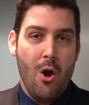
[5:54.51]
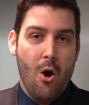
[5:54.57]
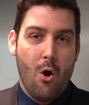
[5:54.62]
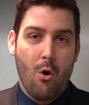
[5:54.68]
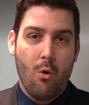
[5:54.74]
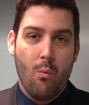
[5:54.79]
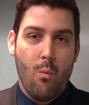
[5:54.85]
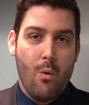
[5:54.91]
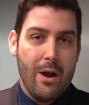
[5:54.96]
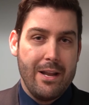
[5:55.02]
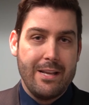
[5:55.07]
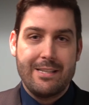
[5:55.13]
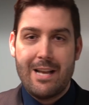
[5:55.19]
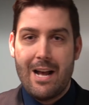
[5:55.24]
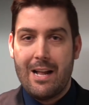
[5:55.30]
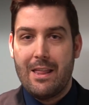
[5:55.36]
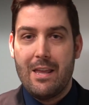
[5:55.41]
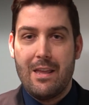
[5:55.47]
or what
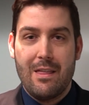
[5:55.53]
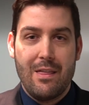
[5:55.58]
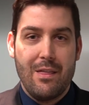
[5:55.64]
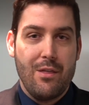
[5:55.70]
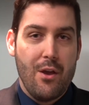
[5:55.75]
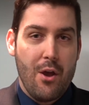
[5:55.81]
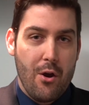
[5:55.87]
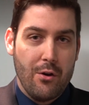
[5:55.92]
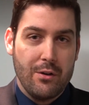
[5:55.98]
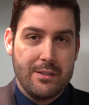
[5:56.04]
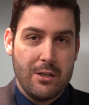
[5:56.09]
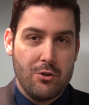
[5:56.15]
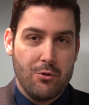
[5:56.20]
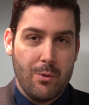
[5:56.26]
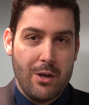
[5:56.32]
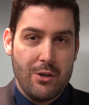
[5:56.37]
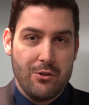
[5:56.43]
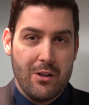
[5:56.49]
exactly their
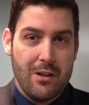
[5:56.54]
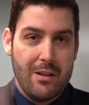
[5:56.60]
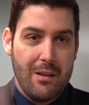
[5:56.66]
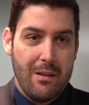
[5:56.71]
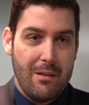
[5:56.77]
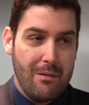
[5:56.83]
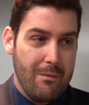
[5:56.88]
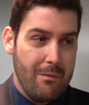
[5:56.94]
situation